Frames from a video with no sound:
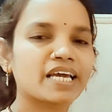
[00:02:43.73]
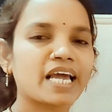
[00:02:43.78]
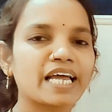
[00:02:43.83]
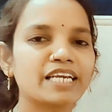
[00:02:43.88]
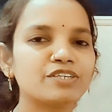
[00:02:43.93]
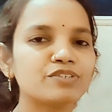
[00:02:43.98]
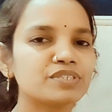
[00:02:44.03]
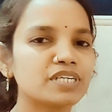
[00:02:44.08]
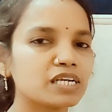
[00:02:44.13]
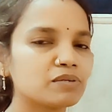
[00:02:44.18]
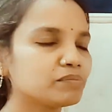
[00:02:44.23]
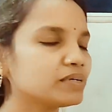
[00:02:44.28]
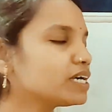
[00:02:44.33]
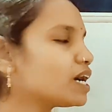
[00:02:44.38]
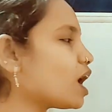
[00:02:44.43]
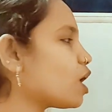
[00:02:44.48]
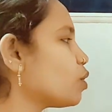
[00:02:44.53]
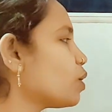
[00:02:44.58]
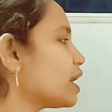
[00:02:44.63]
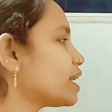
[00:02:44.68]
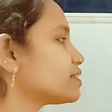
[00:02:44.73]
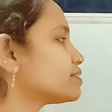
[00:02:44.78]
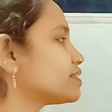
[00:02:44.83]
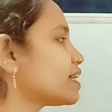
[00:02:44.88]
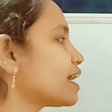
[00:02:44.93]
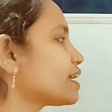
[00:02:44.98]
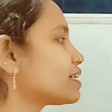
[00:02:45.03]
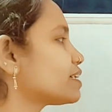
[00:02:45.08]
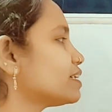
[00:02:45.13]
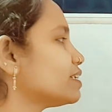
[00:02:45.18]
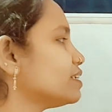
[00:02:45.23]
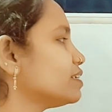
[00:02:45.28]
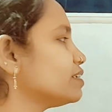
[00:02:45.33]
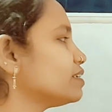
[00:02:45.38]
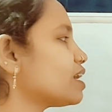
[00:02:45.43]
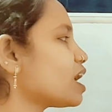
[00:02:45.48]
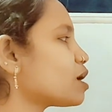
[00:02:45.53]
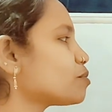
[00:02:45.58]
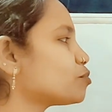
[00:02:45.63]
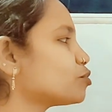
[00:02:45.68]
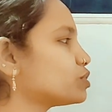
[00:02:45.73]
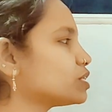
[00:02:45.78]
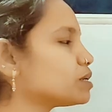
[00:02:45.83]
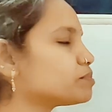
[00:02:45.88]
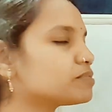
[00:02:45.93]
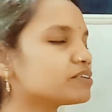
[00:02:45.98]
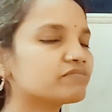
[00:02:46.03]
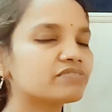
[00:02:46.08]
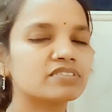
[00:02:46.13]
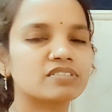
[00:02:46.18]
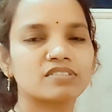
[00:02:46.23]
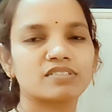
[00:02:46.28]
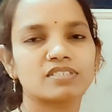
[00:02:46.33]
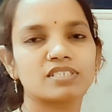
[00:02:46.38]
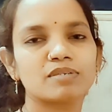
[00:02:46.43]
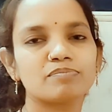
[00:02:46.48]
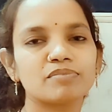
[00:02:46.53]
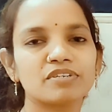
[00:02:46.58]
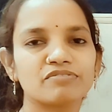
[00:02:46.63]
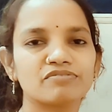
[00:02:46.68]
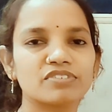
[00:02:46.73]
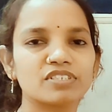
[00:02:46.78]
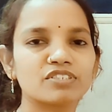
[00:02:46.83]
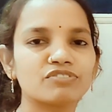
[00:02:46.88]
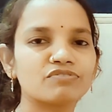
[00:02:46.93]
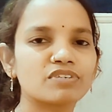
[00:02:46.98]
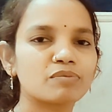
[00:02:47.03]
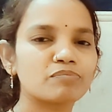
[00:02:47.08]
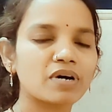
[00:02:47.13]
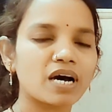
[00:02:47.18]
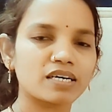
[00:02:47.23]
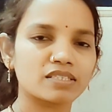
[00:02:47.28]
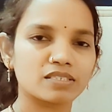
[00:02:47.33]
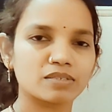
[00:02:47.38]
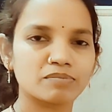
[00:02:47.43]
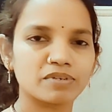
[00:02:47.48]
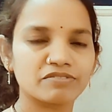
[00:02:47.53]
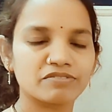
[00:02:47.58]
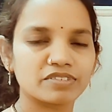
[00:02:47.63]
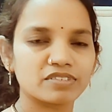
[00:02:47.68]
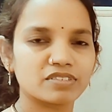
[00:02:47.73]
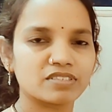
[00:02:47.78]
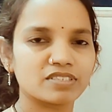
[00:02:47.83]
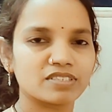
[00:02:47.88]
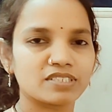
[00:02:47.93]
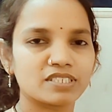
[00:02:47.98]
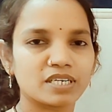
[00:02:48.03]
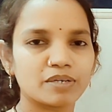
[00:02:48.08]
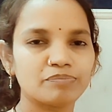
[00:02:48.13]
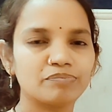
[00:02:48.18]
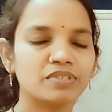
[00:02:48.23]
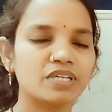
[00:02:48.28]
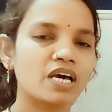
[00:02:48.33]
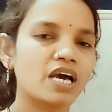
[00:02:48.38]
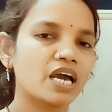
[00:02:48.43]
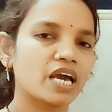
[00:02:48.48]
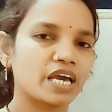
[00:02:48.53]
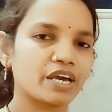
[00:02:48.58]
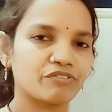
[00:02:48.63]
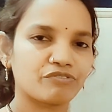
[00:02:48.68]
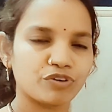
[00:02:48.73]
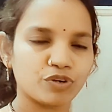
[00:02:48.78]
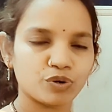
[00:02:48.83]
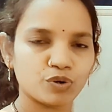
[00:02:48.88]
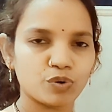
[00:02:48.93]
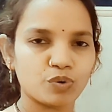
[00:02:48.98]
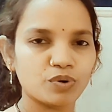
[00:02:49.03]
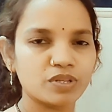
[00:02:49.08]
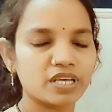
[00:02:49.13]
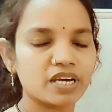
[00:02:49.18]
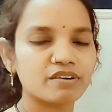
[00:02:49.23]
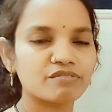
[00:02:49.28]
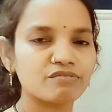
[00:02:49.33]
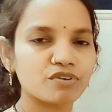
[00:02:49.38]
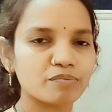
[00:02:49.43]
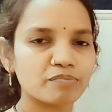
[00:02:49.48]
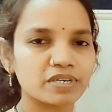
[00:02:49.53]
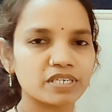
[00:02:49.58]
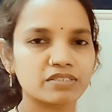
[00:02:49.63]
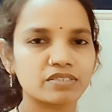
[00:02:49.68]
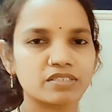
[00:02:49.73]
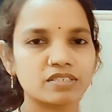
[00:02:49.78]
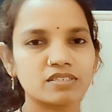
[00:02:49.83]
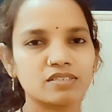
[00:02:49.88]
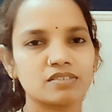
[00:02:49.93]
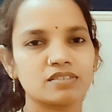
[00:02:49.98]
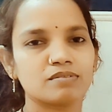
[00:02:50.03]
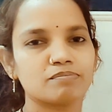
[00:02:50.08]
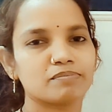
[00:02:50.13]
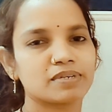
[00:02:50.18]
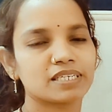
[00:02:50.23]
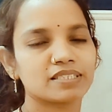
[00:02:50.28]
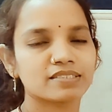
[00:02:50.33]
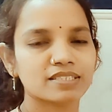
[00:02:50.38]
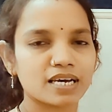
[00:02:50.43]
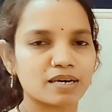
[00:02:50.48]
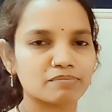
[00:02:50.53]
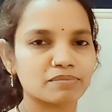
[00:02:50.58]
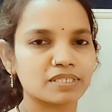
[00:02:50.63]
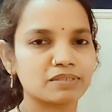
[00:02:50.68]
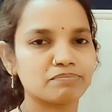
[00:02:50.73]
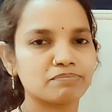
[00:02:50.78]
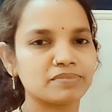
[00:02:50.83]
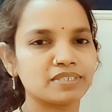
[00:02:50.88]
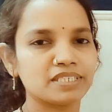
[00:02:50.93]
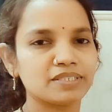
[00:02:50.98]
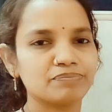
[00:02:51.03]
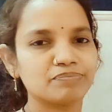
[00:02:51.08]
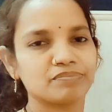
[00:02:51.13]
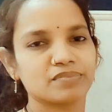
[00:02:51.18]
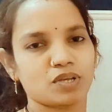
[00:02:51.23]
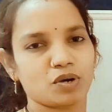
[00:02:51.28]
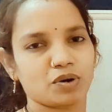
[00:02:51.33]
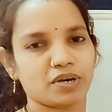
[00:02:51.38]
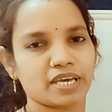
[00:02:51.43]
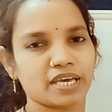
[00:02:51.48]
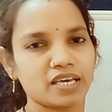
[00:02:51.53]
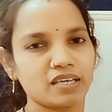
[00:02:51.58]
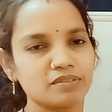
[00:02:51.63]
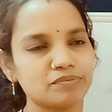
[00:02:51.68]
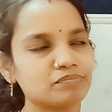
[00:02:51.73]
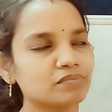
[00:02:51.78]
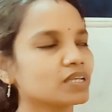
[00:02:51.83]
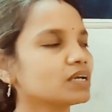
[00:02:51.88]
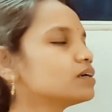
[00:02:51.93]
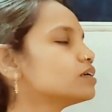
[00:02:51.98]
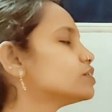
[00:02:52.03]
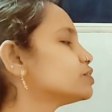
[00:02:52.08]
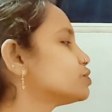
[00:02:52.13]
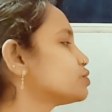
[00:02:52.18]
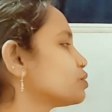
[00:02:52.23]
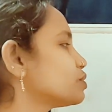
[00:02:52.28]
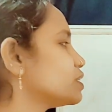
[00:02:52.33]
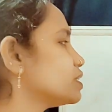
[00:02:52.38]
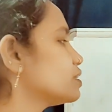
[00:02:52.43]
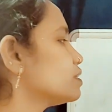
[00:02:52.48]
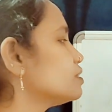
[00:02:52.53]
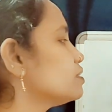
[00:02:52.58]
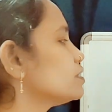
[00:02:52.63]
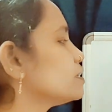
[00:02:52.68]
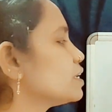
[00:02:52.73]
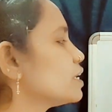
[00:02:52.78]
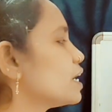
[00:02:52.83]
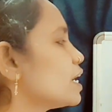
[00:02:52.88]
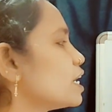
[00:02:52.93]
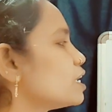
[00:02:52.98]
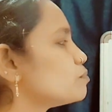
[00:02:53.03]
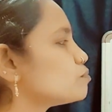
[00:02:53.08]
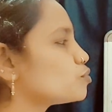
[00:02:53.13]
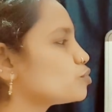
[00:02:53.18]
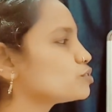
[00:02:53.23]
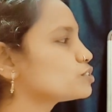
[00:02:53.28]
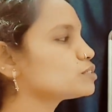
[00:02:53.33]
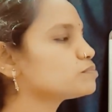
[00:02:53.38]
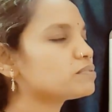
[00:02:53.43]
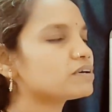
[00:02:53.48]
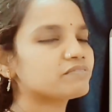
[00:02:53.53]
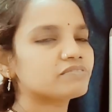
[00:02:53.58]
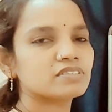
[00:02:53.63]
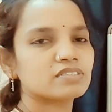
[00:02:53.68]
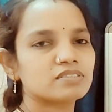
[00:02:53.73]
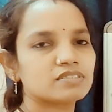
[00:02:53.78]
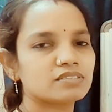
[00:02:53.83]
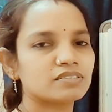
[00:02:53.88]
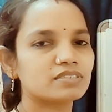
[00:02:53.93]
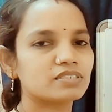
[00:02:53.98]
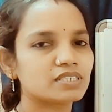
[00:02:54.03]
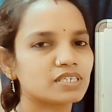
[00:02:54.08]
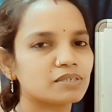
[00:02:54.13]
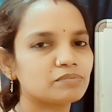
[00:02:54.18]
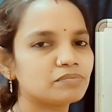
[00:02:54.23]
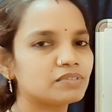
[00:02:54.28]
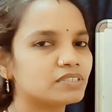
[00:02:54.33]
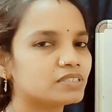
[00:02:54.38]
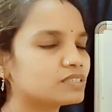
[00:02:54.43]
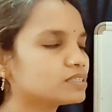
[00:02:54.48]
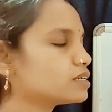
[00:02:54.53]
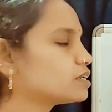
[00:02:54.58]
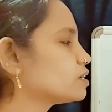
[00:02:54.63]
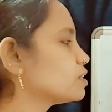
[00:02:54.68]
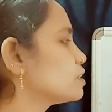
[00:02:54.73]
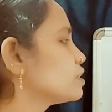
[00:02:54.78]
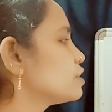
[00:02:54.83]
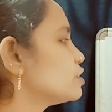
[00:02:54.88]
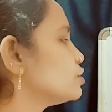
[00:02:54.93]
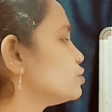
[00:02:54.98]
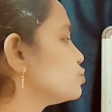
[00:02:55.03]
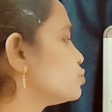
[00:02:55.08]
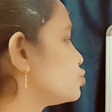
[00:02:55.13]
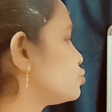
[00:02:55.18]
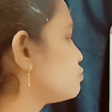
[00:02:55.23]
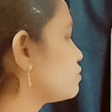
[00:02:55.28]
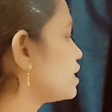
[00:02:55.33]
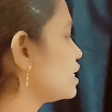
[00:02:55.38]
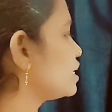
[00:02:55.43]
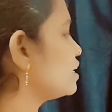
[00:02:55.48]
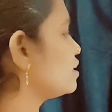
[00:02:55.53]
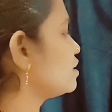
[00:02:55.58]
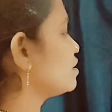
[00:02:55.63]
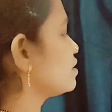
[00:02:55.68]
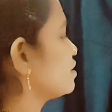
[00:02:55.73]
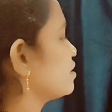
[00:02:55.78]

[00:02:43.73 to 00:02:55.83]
Can you tell me how exactly ammonia buffer system differs from other buffer system? If you know the information, please comment me. Okay. So here in most buffer systems, usually